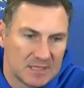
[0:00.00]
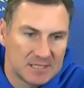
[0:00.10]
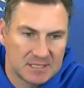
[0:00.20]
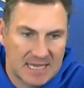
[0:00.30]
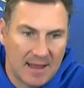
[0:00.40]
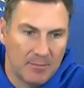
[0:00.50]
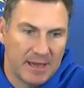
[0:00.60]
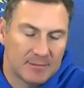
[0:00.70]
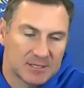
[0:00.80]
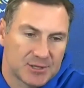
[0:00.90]
This is
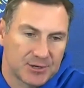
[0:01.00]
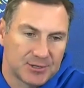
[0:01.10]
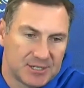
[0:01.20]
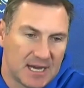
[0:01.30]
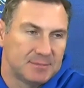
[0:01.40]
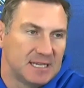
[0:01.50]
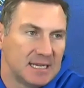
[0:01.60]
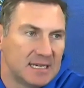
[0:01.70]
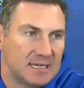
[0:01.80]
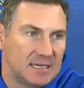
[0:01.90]
Alabama's third top
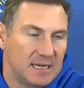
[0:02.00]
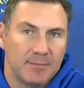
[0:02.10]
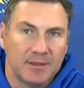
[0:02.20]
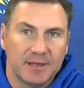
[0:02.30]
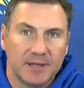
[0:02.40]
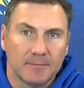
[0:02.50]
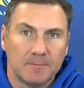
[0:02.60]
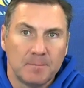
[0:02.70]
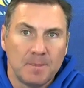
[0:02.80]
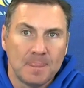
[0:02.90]
10 game of the year,
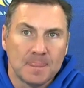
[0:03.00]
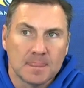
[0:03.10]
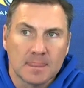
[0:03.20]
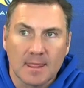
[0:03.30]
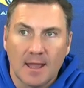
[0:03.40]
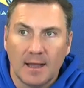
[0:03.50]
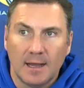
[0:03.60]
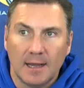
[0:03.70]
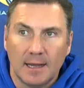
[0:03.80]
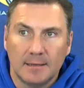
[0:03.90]
you
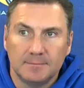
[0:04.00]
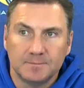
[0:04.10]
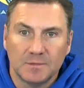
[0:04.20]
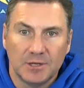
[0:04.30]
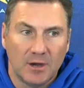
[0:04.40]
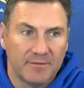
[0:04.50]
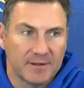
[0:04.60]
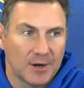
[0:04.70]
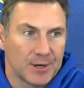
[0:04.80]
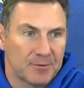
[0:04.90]
know,
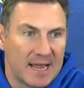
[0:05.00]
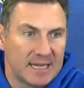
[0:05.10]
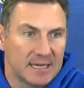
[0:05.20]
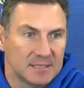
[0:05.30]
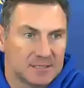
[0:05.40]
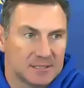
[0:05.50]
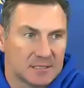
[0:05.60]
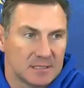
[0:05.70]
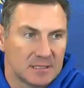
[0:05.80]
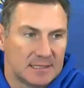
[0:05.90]
off current rankings.
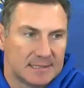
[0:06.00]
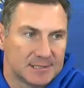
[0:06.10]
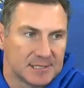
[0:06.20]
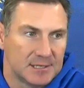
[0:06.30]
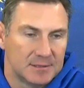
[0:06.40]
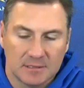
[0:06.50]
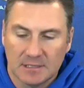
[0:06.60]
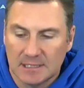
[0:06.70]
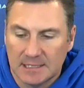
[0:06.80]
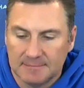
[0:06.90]
And so
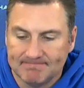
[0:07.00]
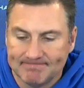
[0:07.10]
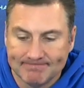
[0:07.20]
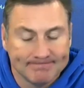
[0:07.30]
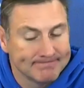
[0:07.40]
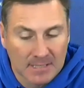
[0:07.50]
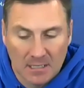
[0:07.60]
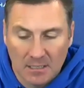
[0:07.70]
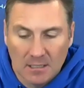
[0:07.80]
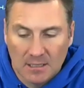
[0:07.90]
I
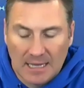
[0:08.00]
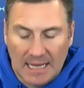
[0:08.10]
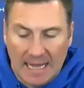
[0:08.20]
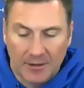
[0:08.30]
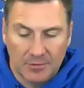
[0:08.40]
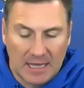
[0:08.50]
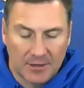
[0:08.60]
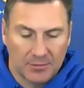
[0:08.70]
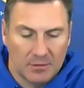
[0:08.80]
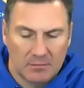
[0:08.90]
don't
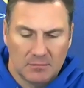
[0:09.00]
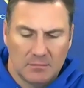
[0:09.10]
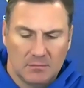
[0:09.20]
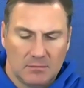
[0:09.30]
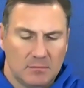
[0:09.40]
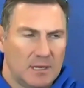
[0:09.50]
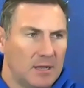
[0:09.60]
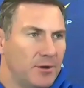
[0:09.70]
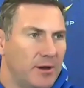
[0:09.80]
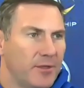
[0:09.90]

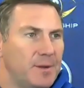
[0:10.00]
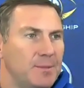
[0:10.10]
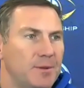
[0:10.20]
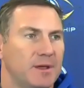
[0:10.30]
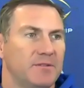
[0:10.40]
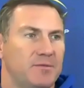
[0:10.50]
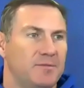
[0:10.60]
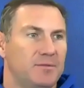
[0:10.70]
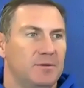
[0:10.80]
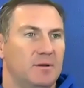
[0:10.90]
know other people that have
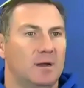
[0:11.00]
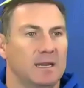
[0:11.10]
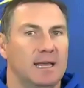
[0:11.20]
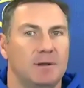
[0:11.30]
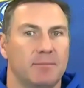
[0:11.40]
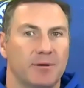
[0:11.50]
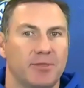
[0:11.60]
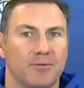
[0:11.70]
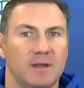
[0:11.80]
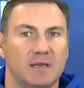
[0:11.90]
on game number
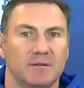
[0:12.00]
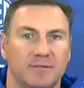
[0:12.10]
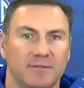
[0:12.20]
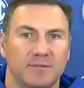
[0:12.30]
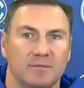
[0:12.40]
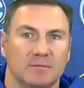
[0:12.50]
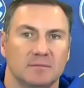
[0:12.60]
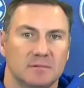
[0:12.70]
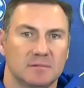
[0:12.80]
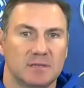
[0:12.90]
three of
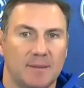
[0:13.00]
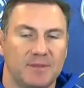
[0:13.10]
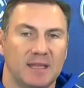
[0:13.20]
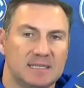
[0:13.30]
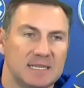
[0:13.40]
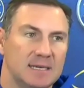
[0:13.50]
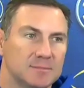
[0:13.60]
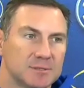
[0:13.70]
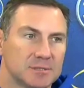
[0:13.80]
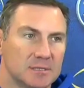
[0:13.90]
top 10
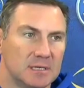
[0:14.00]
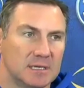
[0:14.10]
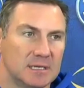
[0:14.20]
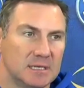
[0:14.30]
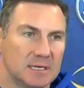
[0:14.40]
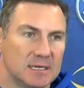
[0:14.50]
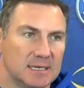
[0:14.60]
teams and